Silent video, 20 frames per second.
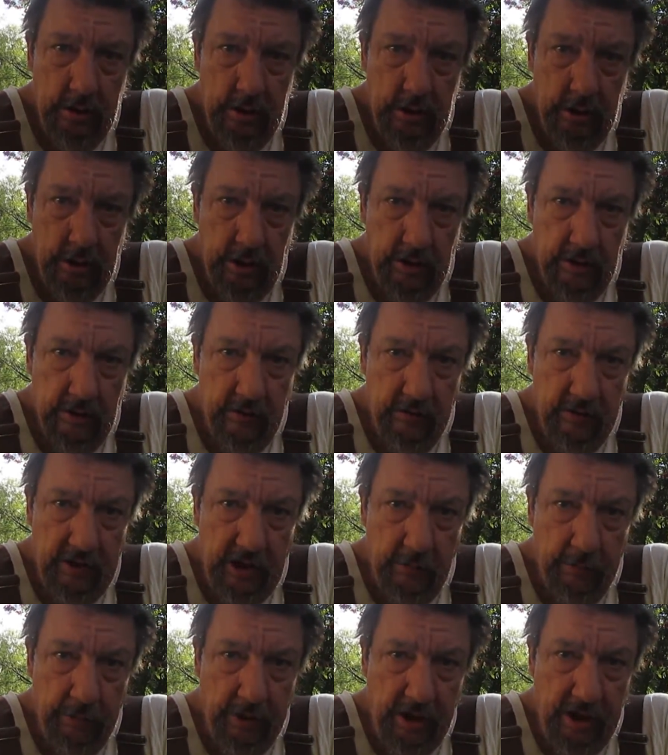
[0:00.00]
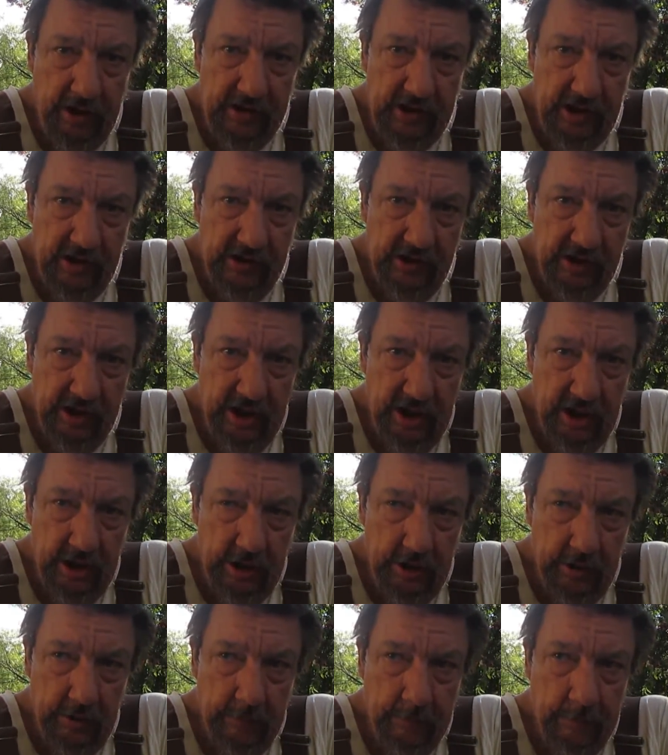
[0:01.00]
let it process
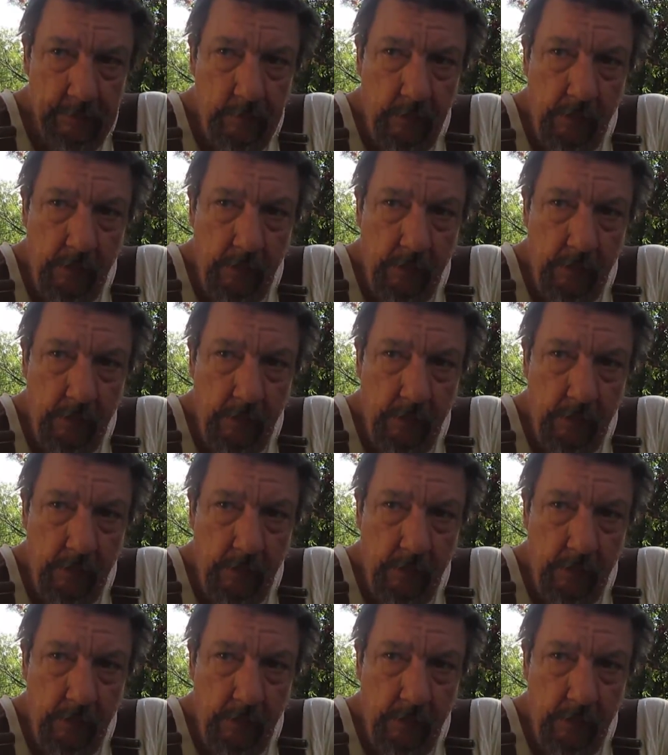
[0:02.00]
again.